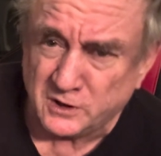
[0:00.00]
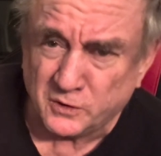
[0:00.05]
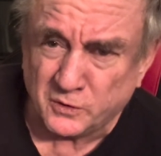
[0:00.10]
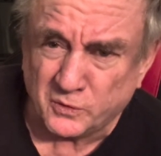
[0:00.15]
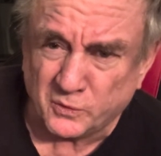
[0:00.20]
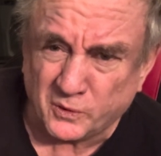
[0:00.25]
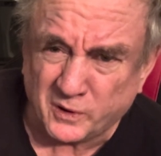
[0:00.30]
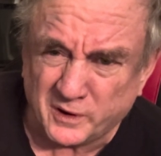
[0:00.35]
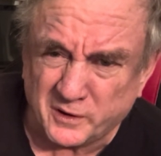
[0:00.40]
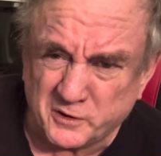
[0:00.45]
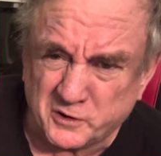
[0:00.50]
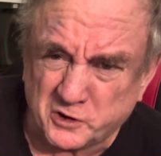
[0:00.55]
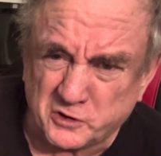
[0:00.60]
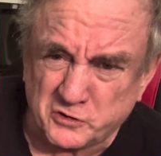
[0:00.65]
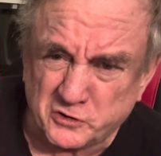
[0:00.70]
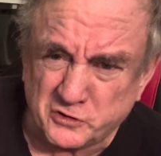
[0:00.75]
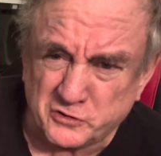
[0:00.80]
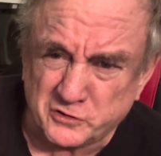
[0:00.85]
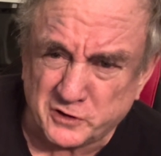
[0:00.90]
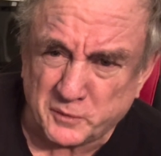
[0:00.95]
Why? Because
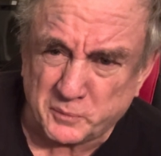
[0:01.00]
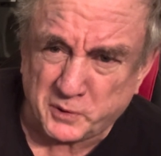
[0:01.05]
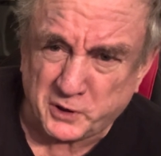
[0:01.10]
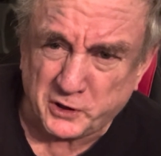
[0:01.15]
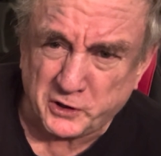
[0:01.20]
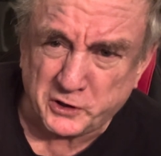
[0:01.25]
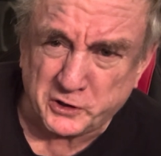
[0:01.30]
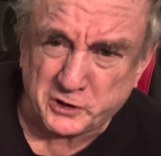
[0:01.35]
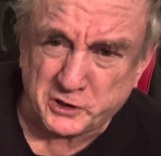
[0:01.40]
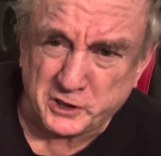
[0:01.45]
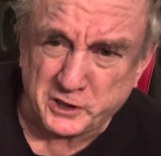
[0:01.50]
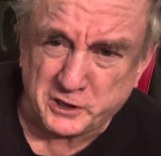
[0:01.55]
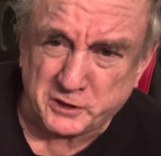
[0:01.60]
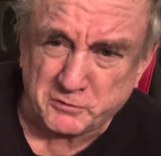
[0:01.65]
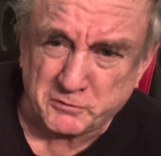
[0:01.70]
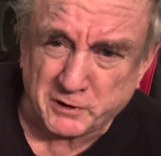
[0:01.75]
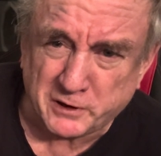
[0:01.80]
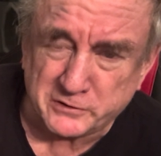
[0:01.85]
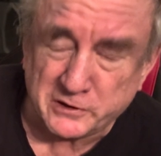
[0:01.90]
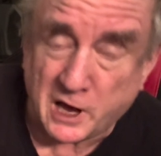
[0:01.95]
it's not politically
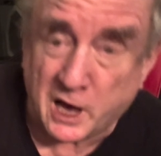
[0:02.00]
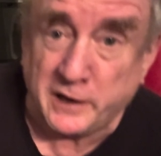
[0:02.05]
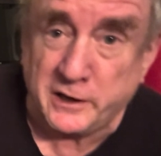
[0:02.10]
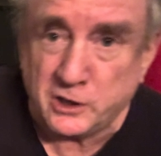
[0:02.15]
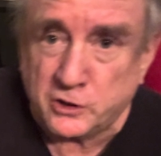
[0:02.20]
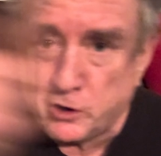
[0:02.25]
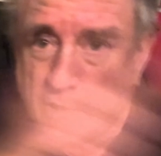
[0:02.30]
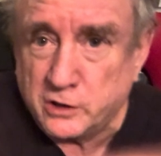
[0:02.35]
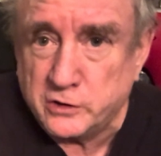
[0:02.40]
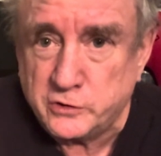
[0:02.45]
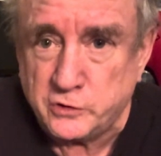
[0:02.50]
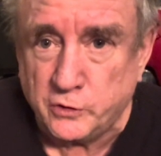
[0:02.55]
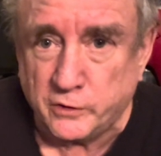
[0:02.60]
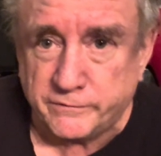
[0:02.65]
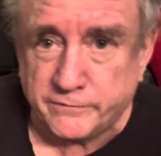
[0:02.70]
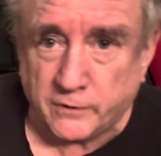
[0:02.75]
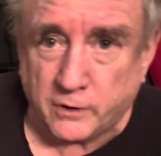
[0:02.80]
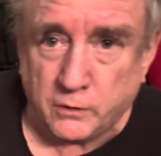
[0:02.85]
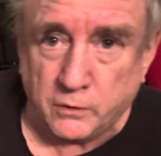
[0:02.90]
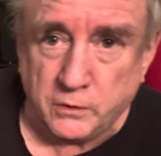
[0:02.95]
correct. I'm going to call it
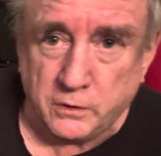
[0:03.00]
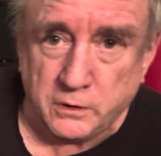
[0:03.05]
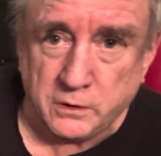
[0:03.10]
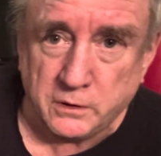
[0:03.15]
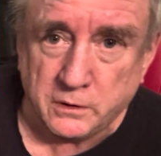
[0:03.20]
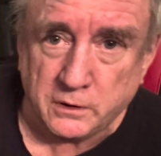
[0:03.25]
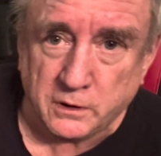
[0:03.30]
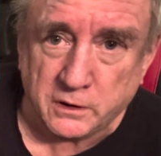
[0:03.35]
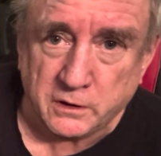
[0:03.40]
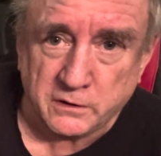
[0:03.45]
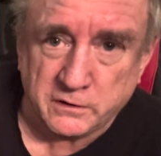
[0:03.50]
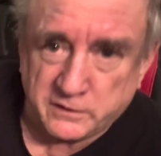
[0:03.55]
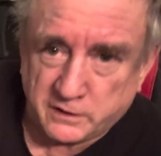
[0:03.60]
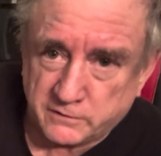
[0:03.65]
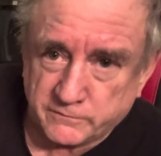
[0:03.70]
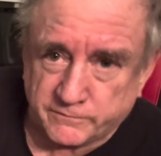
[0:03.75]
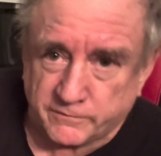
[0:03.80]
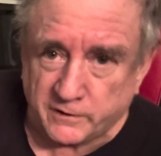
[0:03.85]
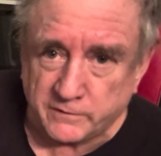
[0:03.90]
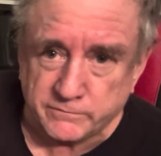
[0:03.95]
UFO.
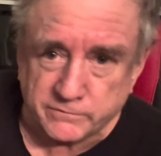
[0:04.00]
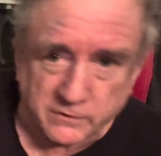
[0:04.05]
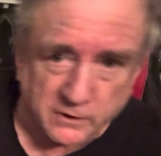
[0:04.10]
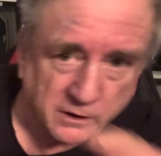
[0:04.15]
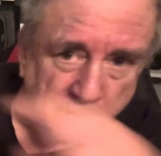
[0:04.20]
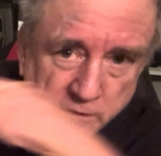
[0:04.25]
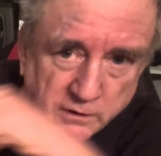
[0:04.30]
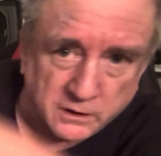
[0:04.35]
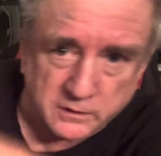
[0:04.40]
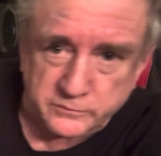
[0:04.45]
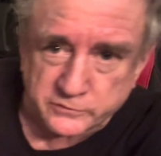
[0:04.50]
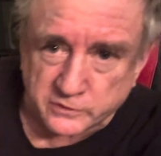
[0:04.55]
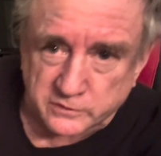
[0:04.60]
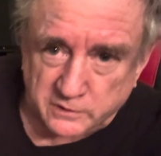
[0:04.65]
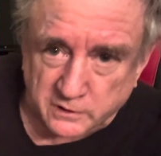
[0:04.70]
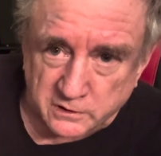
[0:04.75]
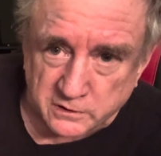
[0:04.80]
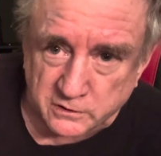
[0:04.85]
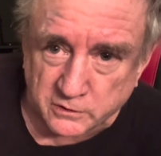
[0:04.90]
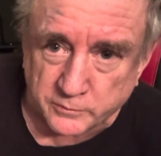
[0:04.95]
Unidentified flying object. I'm
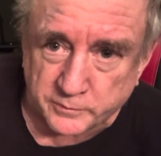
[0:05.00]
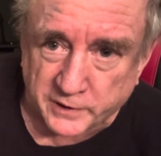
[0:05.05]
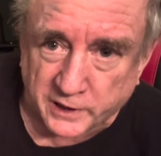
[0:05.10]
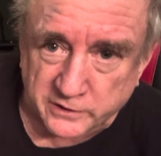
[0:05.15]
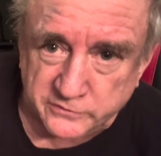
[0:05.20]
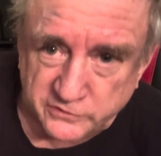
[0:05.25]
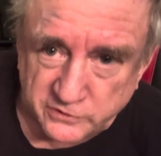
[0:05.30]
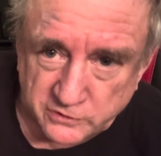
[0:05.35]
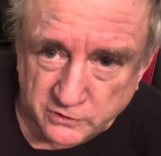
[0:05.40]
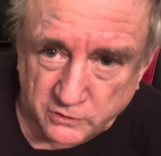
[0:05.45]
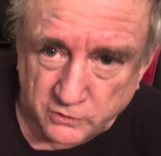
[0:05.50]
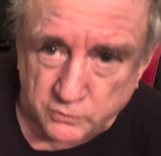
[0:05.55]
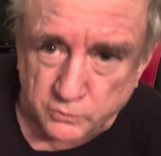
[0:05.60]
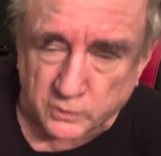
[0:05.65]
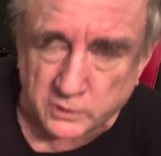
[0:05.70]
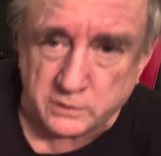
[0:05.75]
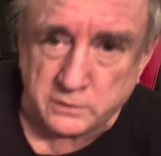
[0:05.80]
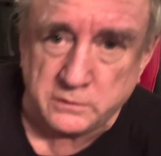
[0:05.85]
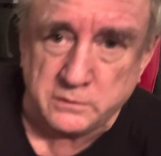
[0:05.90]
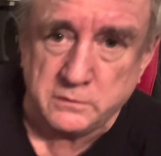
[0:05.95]
going to go back to the old
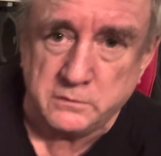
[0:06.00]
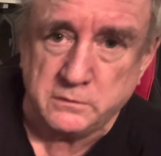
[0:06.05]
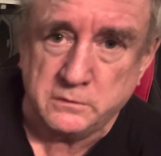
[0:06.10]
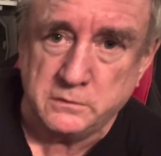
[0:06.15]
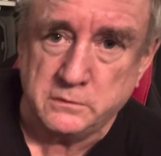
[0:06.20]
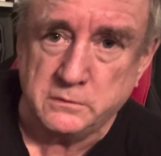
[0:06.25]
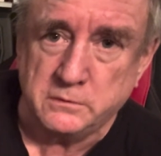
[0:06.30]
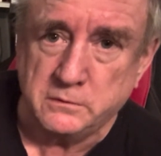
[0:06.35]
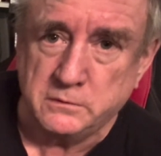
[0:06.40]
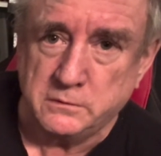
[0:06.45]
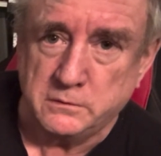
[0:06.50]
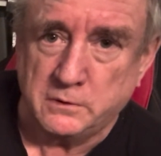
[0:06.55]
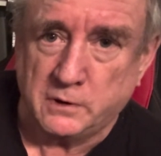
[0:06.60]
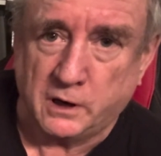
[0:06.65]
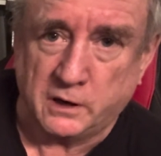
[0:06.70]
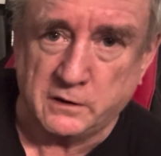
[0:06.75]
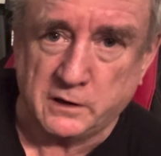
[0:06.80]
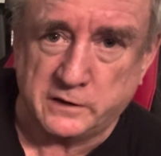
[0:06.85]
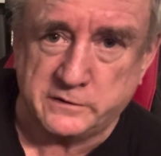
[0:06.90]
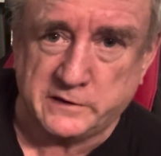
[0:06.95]
one. I
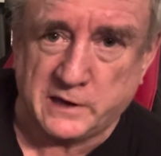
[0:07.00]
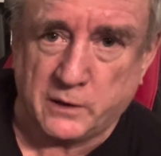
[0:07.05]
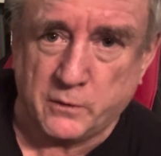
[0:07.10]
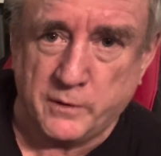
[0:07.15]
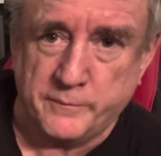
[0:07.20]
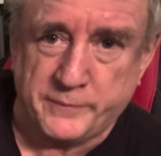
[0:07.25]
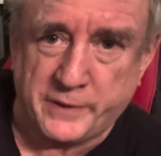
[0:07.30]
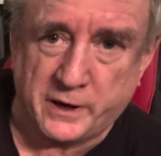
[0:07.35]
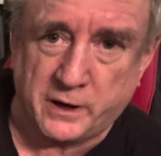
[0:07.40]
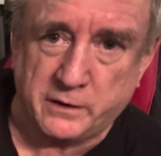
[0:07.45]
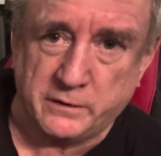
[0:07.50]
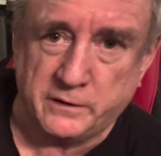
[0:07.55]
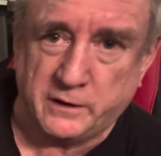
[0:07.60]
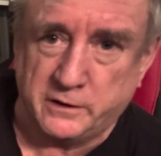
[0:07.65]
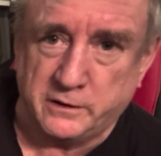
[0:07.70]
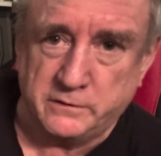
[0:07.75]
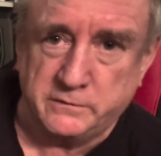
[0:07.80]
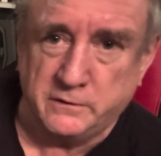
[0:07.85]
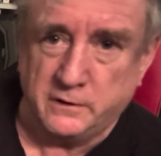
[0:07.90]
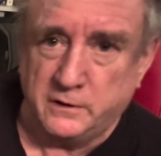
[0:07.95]
like that one better than
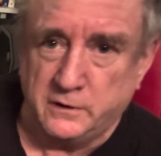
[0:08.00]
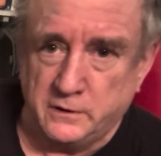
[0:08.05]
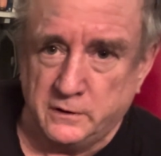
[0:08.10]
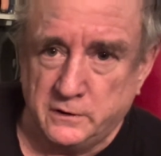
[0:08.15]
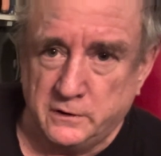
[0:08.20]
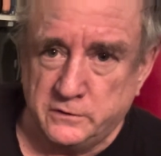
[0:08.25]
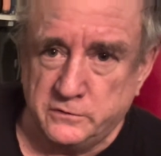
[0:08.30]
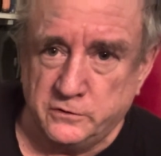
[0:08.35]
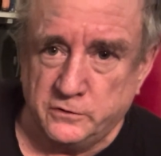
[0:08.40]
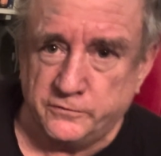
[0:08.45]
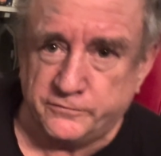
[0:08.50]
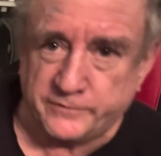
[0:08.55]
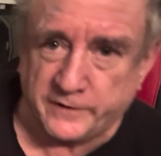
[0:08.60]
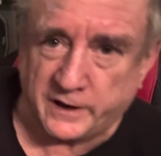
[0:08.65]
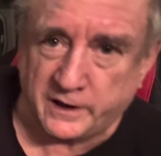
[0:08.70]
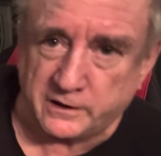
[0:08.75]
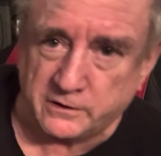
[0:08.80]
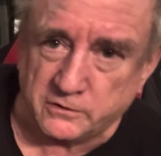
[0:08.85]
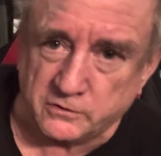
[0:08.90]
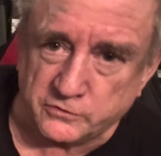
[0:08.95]
the
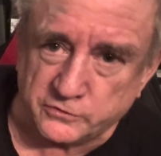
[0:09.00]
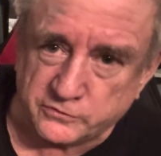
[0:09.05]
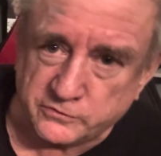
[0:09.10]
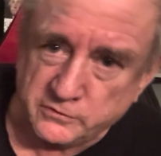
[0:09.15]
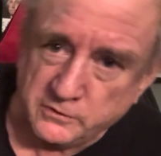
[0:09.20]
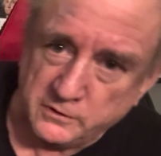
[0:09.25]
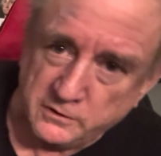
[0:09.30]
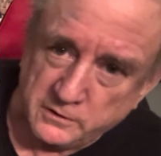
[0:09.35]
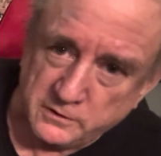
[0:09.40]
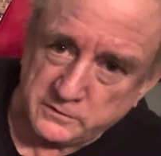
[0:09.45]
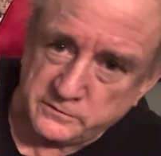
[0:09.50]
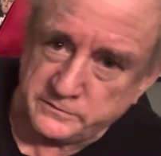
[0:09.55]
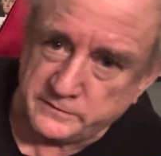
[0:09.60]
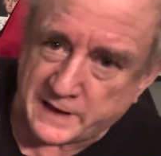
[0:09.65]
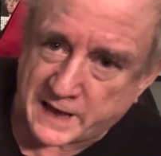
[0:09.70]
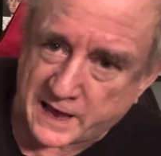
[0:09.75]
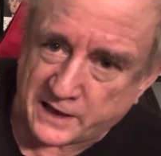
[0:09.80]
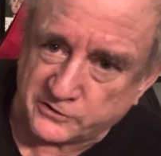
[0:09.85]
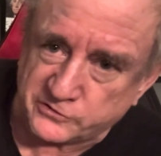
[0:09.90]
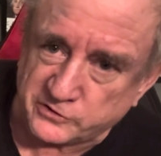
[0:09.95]
newfangled
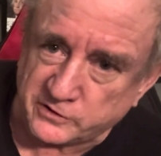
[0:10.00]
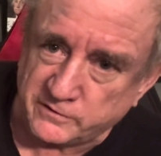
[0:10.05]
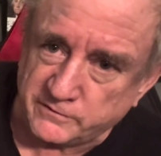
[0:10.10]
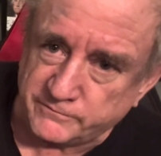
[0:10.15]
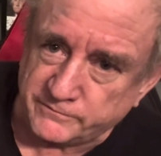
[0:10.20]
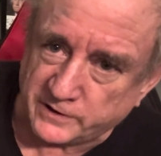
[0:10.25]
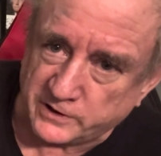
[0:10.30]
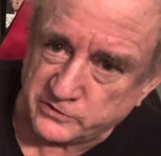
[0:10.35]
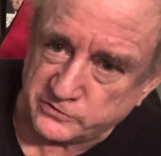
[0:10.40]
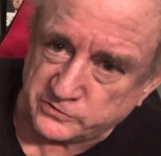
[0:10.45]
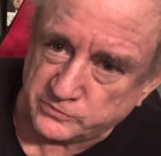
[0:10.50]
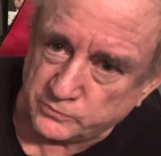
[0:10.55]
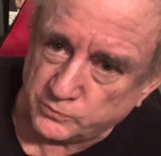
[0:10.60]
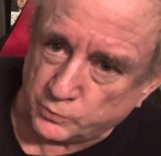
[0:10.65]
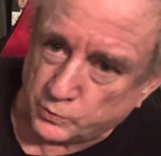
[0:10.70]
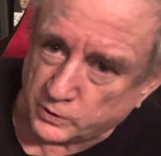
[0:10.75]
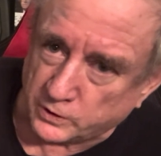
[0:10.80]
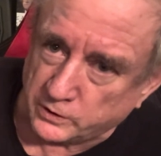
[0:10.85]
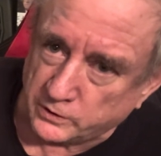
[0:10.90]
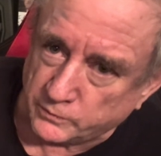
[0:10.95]
NASA invention
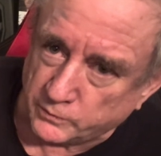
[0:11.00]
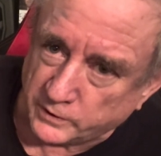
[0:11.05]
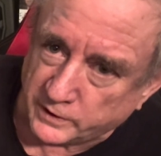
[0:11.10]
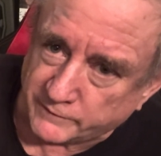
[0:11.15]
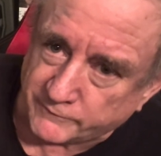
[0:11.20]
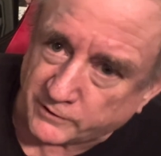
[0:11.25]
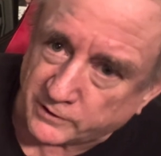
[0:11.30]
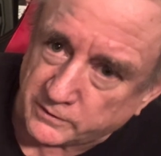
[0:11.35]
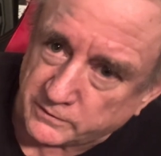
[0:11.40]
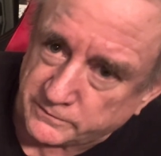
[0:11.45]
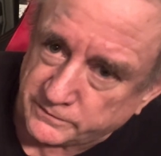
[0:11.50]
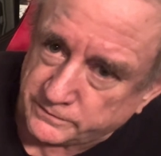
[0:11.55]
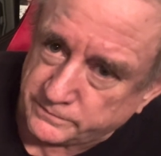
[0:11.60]
word, whatever.